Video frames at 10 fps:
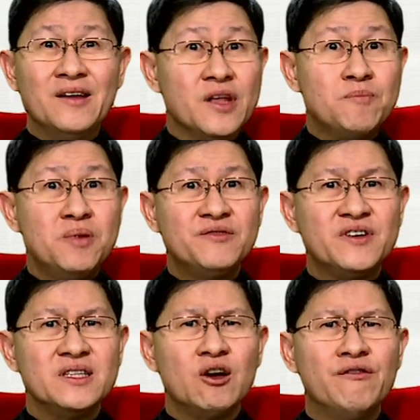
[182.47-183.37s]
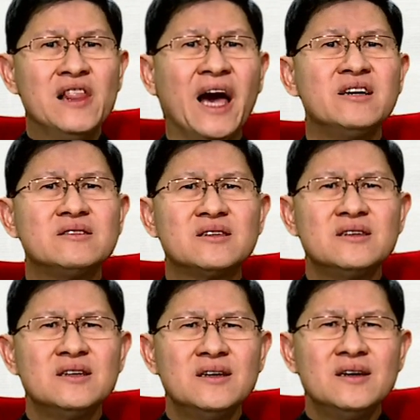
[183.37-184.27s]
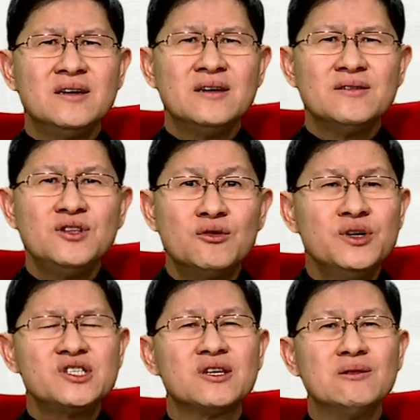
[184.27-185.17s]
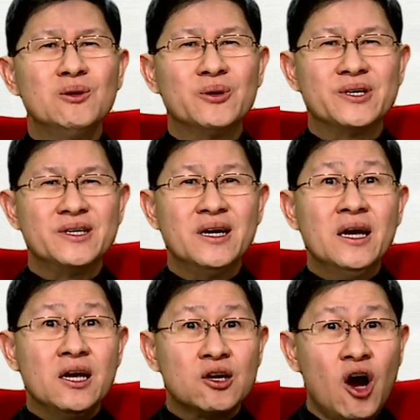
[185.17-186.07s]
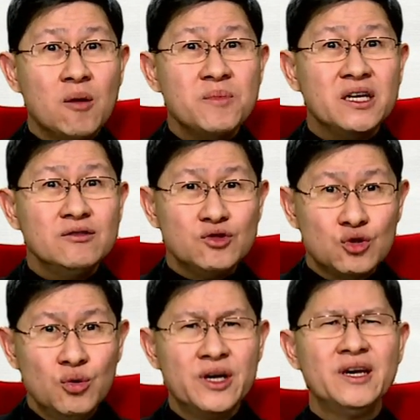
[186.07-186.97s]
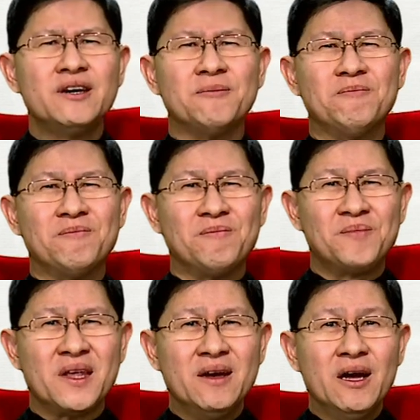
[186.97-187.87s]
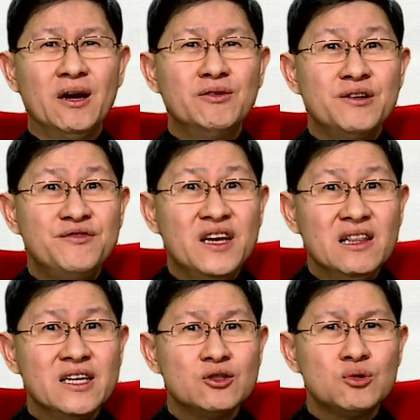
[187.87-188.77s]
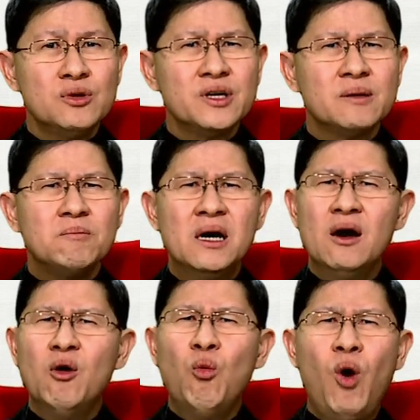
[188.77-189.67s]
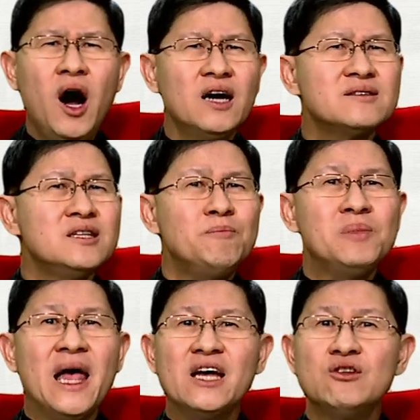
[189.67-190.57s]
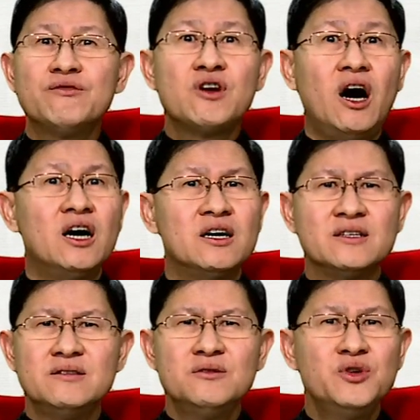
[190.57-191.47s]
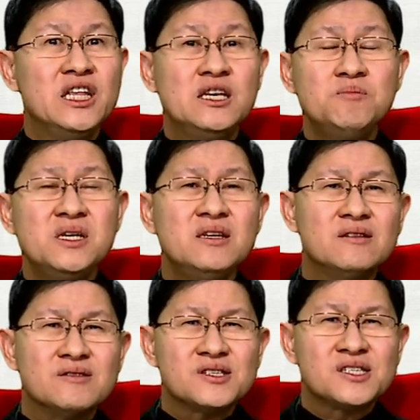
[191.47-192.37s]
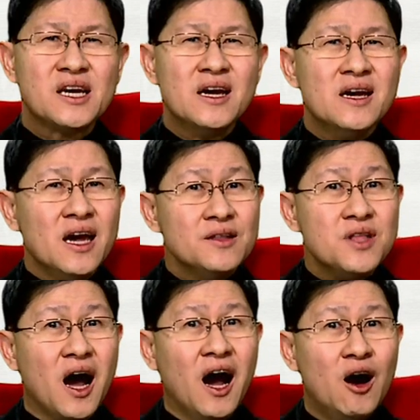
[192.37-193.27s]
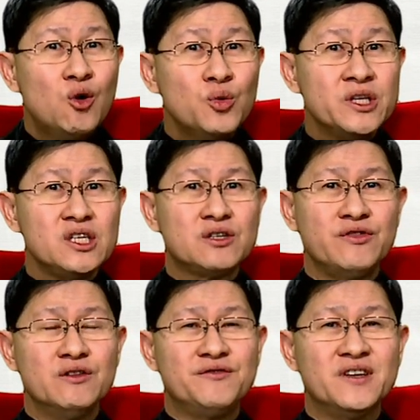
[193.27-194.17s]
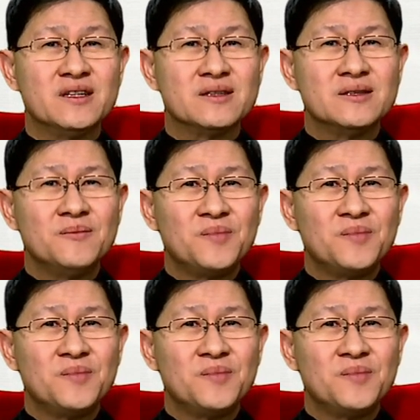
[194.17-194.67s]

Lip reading: An epiphany of light, the risen Lord coming to him, revealing to him what the plan of God really means and how it is fulfilled.